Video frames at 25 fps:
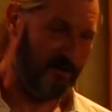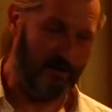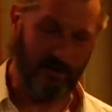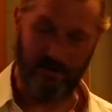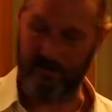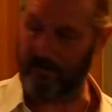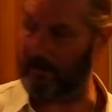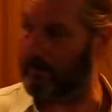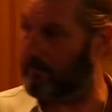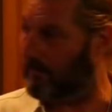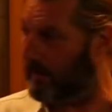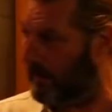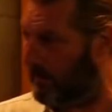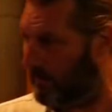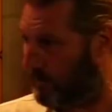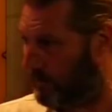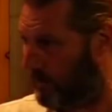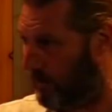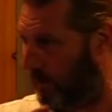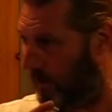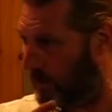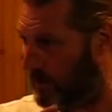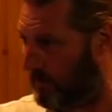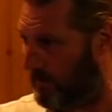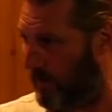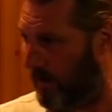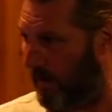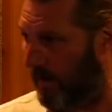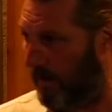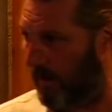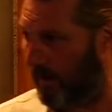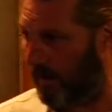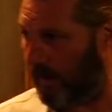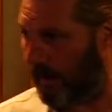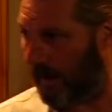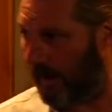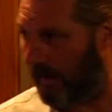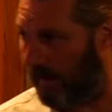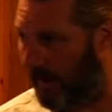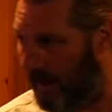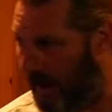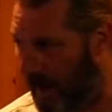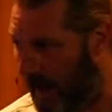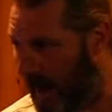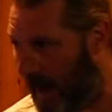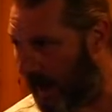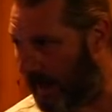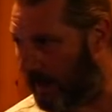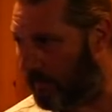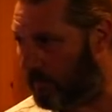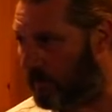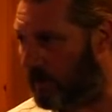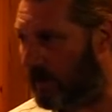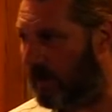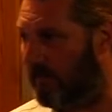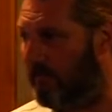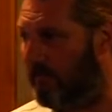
system that was talked about earlier. And it was